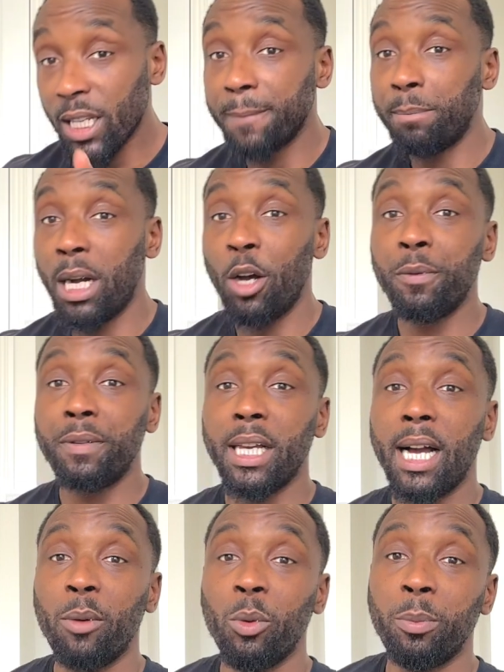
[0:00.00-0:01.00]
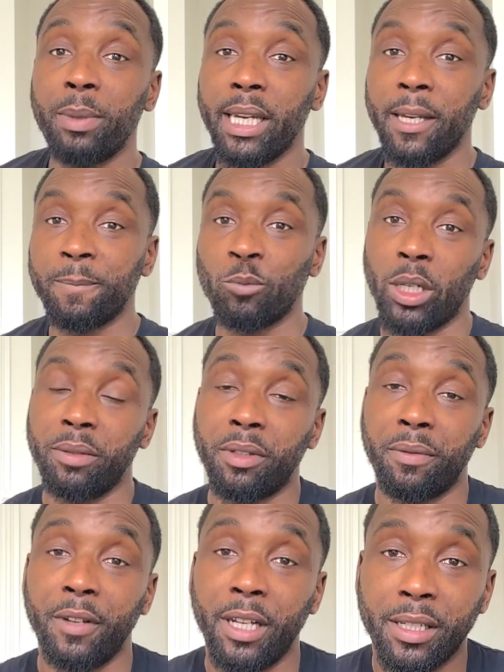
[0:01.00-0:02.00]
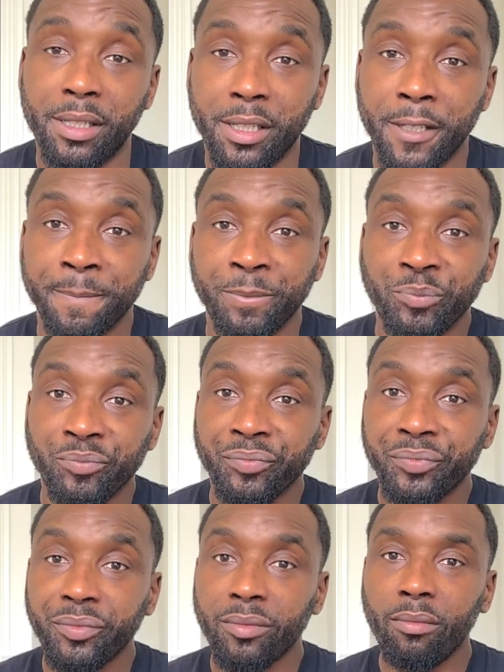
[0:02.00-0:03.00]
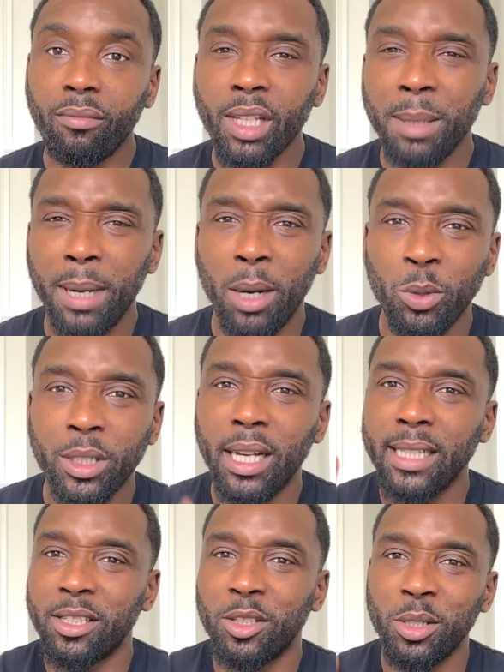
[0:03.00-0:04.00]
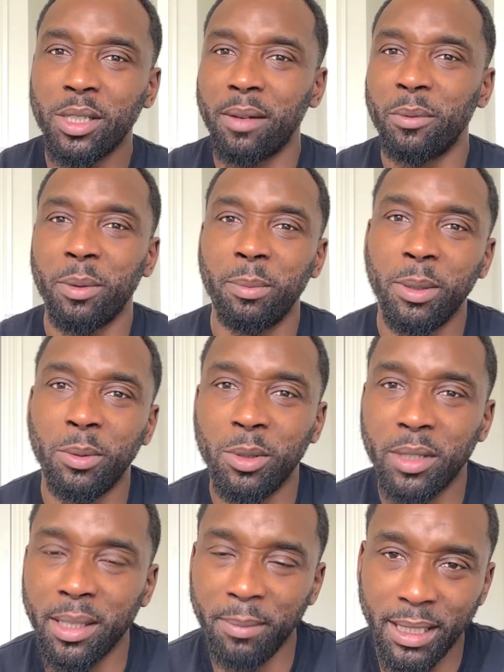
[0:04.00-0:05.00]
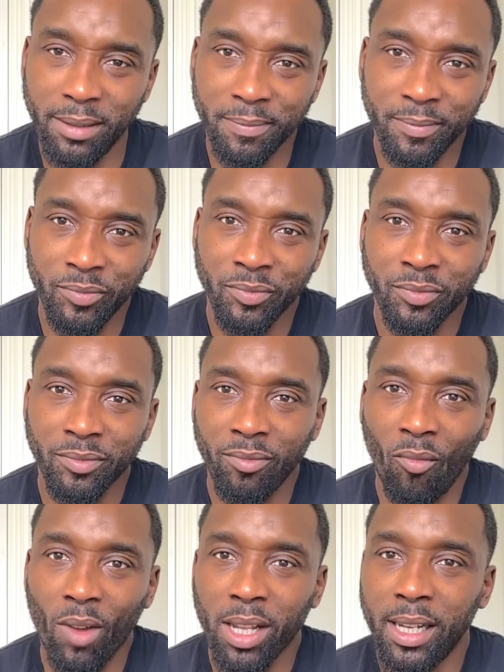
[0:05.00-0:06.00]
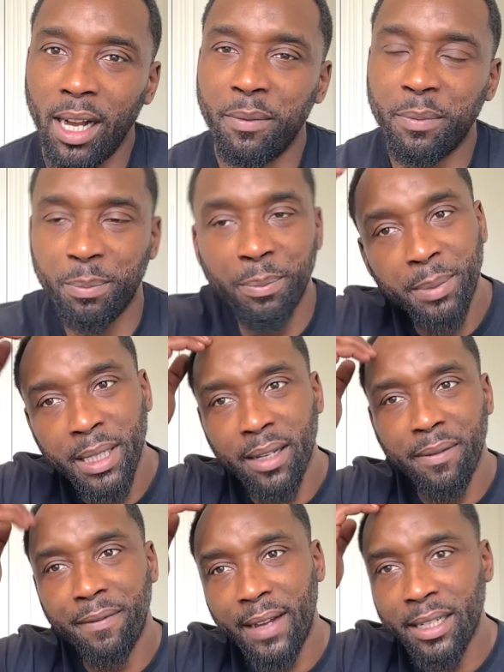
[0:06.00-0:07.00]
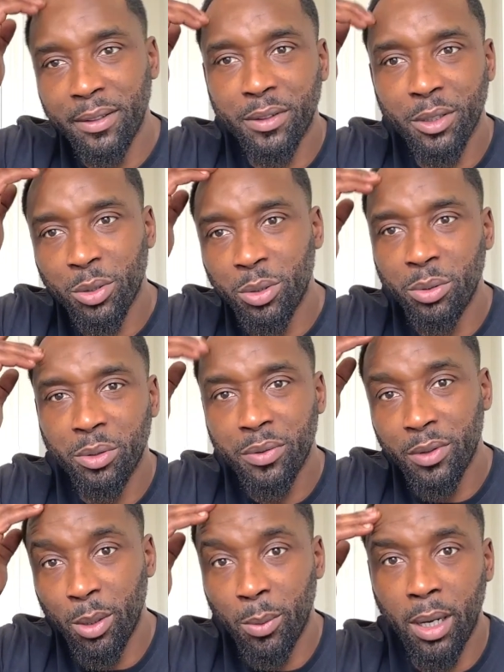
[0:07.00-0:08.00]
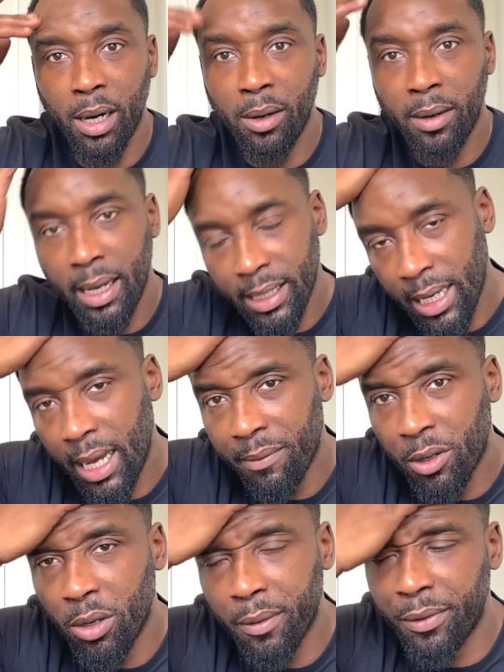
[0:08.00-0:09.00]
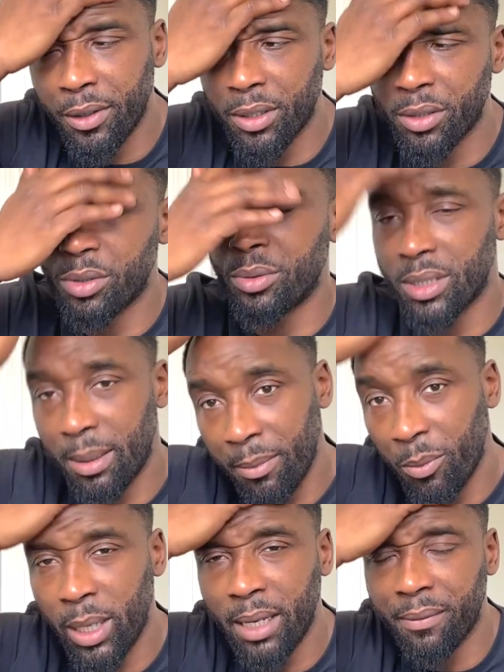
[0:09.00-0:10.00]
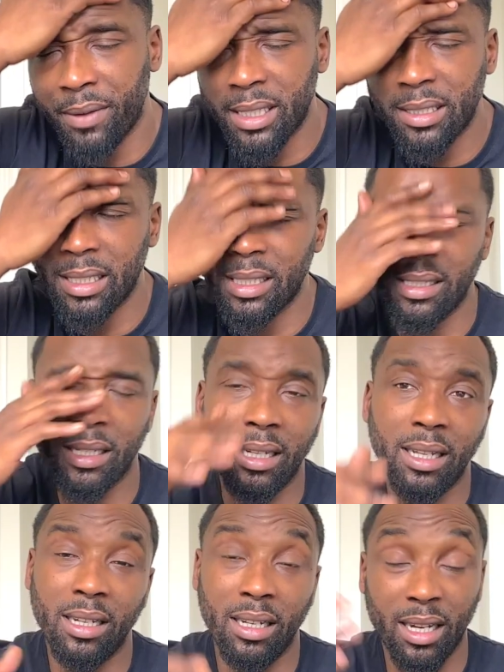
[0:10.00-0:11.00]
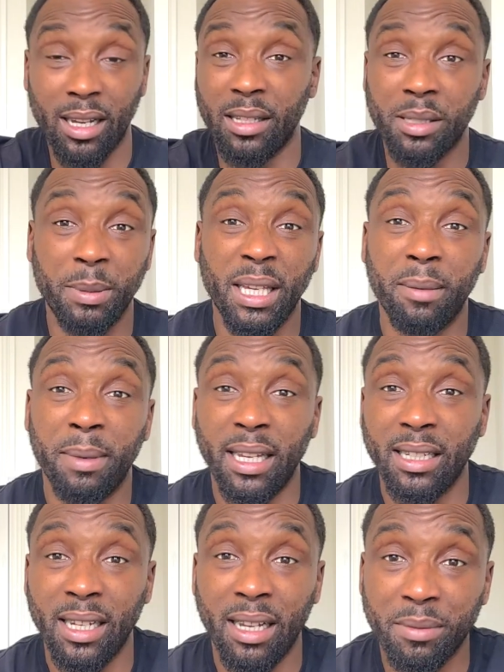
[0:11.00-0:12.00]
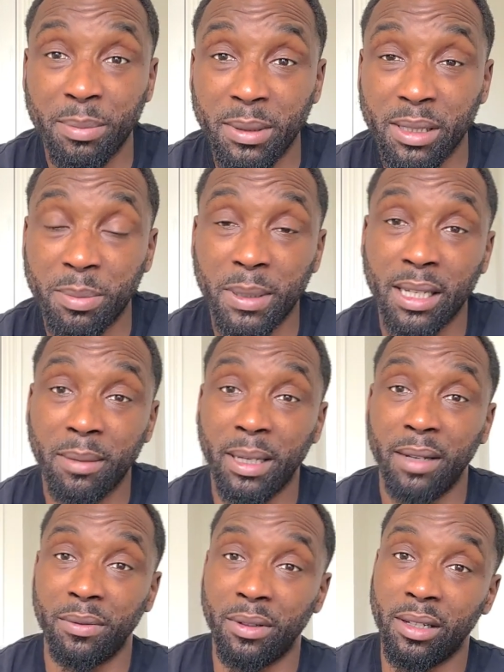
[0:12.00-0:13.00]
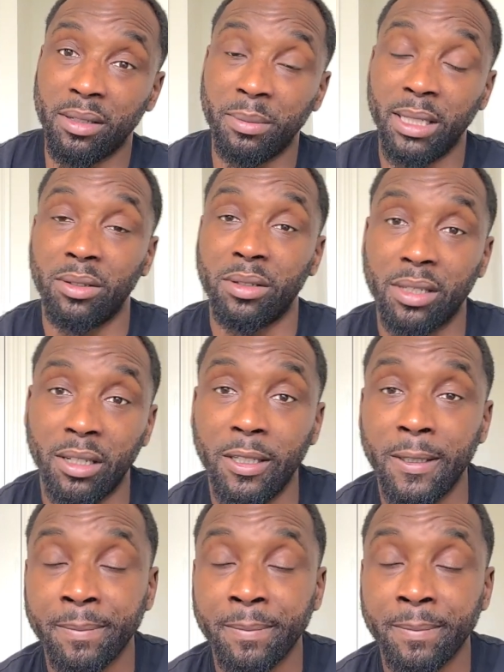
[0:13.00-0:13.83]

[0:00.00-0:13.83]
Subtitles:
But hopefully I will be one of the first. But I would like to do something with Milwaukee, man. I've been a fan of the tools for a while, and I have got a few of the tools. I'm well invested. Like, I speak about it now. I've been speaking about it for the last minute or so.